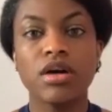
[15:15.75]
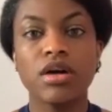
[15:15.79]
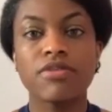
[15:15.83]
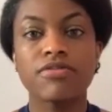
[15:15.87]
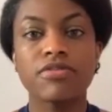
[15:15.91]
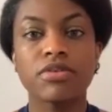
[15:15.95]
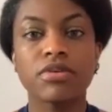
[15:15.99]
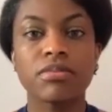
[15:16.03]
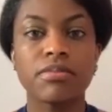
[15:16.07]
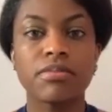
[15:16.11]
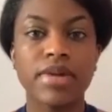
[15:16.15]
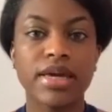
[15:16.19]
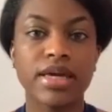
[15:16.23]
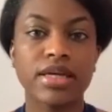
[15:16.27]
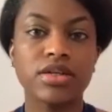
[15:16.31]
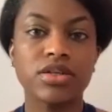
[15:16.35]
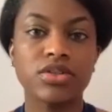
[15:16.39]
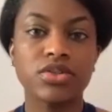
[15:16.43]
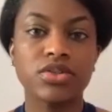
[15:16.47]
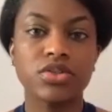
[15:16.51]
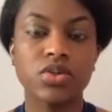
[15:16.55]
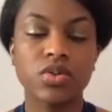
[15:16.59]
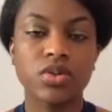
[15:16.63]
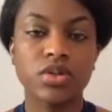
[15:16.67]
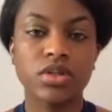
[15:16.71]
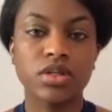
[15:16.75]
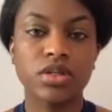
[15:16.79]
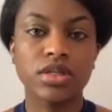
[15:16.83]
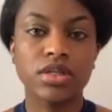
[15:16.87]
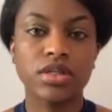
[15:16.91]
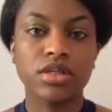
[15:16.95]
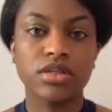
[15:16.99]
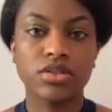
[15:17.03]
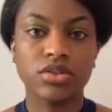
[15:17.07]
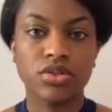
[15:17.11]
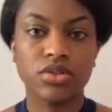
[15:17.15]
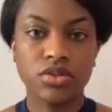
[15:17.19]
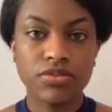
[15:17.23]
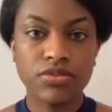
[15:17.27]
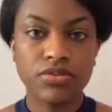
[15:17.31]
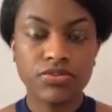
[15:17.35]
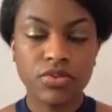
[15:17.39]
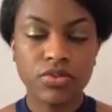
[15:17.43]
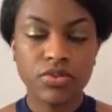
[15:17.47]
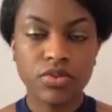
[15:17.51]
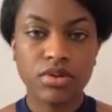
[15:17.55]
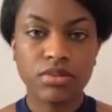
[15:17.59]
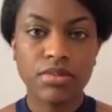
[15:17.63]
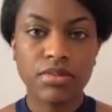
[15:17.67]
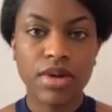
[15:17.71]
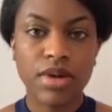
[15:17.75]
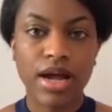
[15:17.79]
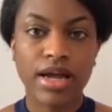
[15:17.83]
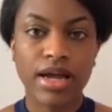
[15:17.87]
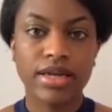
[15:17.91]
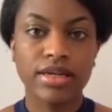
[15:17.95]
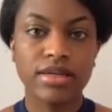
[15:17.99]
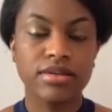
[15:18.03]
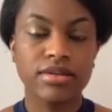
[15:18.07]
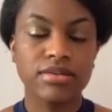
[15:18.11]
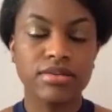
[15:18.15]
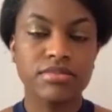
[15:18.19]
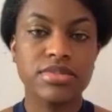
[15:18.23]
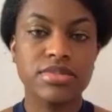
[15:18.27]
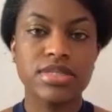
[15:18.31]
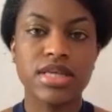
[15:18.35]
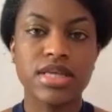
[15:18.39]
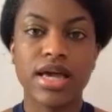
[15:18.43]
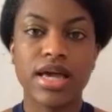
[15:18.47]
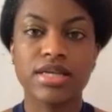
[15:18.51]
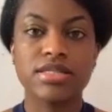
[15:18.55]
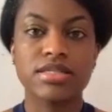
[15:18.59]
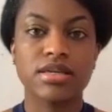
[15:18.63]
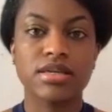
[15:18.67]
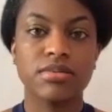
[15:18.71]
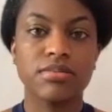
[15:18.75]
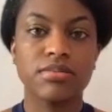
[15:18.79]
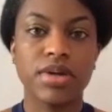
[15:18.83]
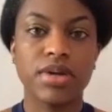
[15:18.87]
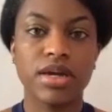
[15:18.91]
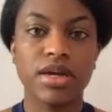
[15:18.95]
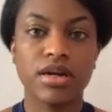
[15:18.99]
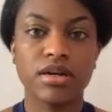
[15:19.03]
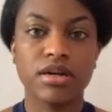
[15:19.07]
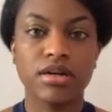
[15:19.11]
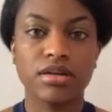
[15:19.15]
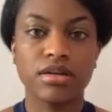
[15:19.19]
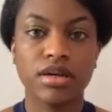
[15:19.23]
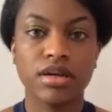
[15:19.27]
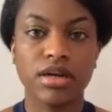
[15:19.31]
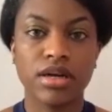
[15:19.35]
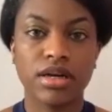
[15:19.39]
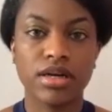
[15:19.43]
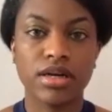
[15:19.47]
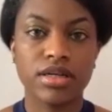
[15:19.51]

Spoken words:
for mandatory uniform items as compared